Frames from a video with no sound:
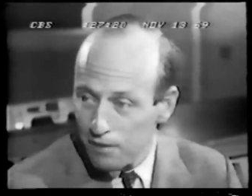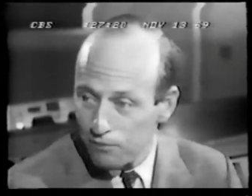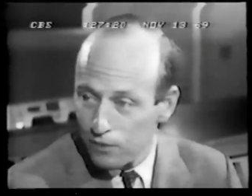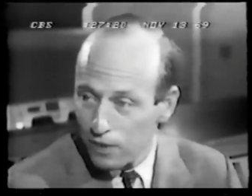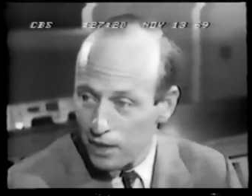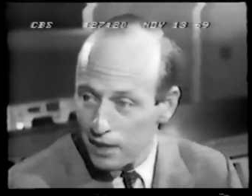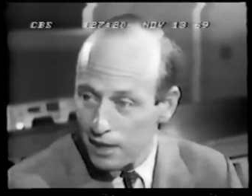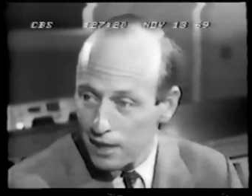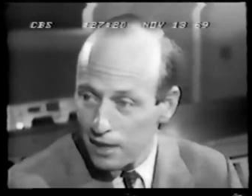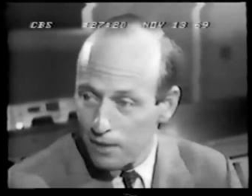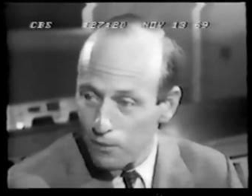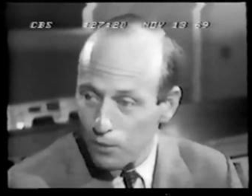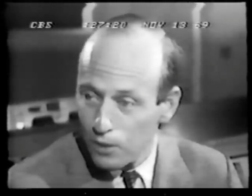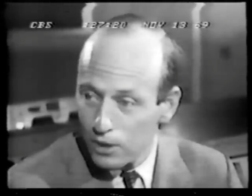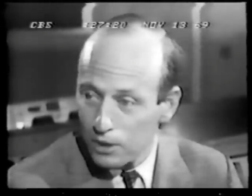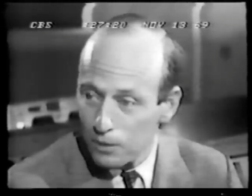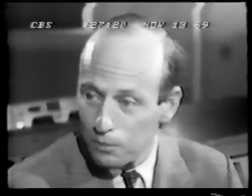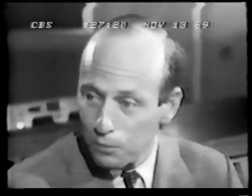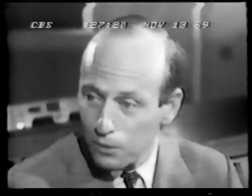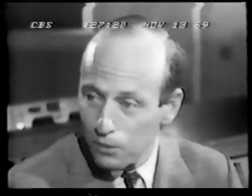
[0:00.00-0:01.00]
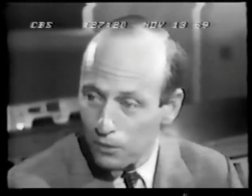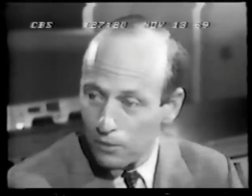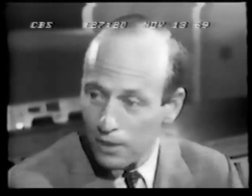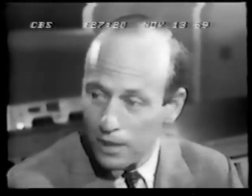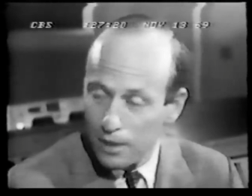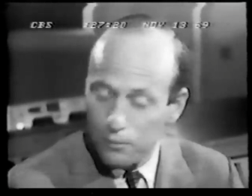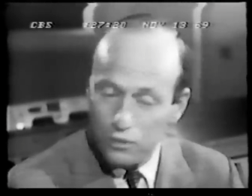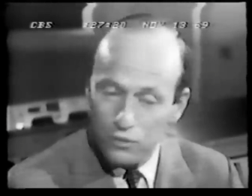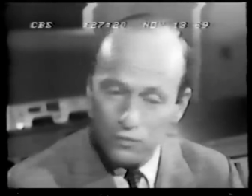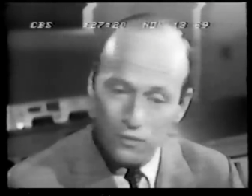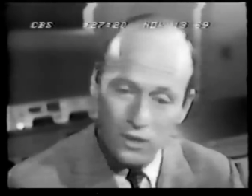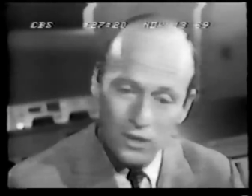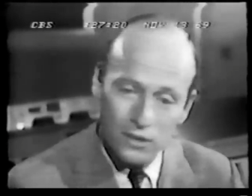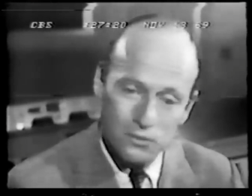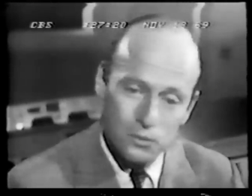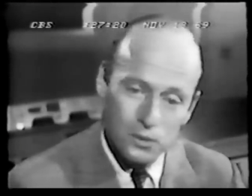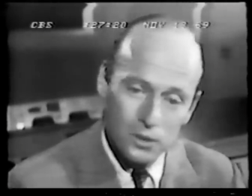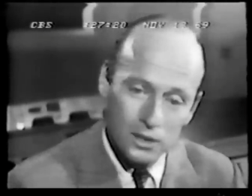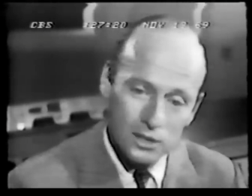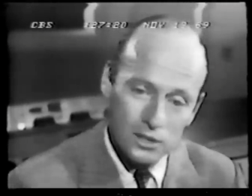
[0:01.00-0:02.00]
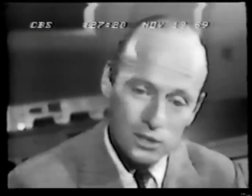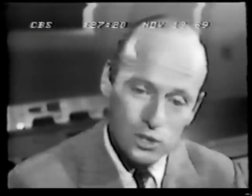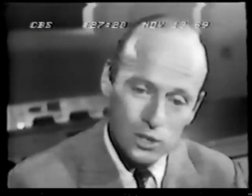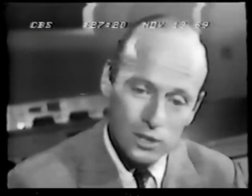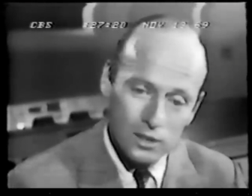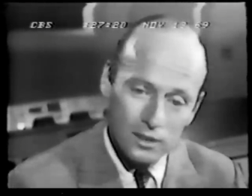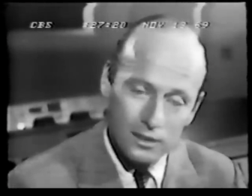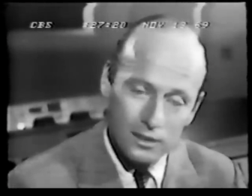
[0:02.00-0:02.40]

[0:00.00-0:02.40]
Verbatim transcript: flight anywhere in the program as far as we're concerned.